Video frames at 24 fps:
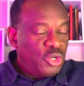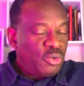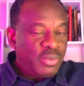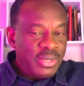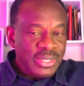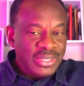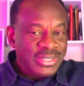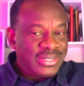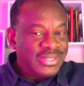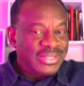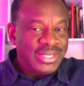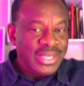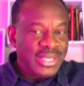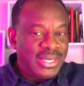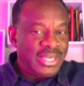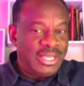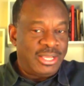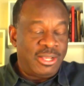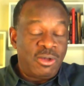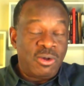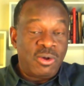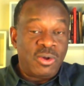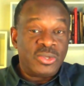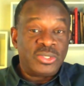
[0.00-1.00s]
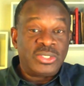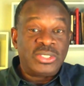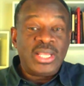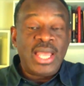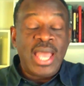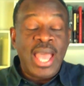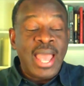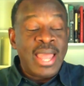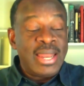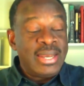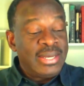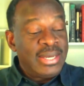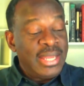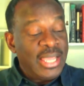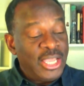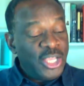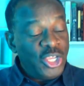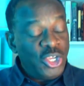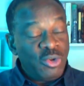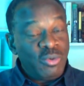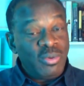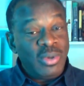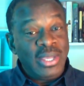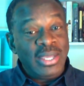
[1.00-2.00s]
you will stay the course, and
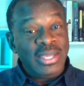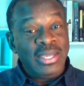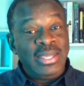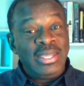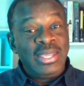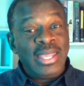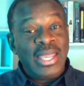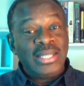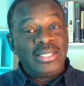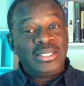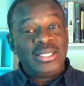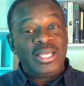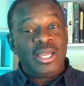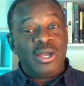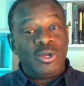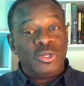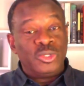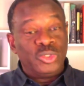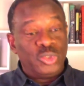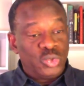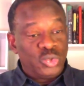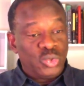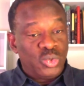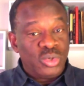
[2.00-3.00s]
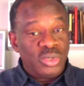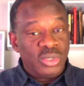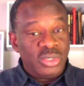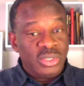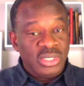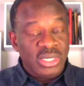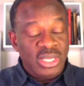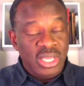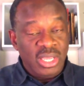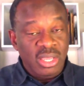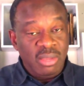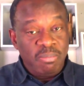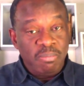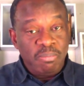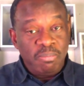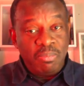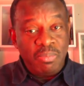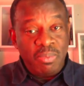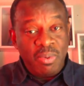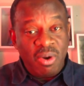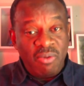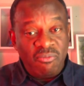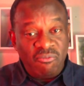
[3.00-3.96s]
then you will get onto the